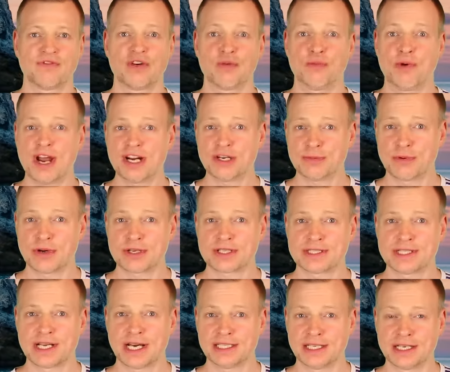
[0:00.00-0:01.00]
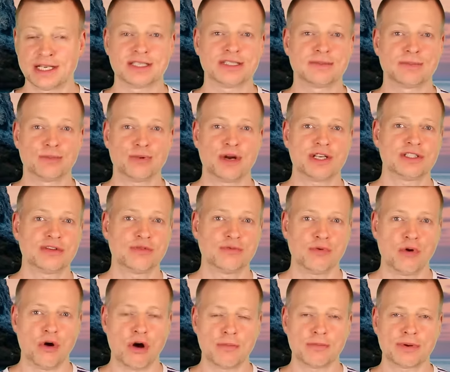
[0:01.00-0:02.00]
The Redrock Study in its present
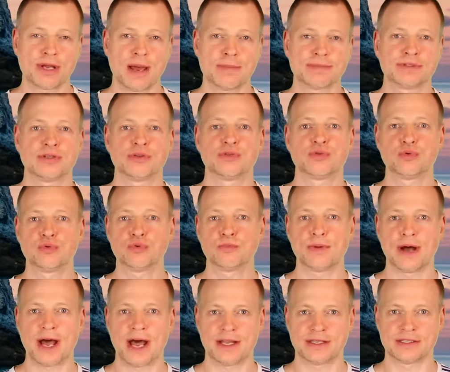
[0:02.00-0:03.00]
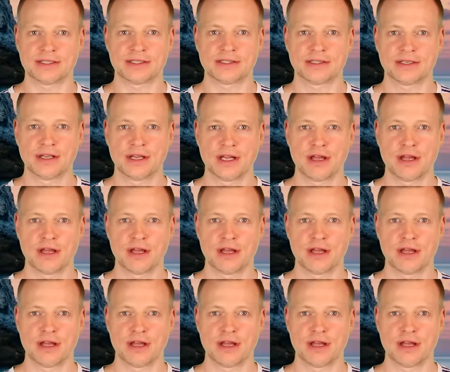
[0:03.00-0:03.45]
form comes in two parts.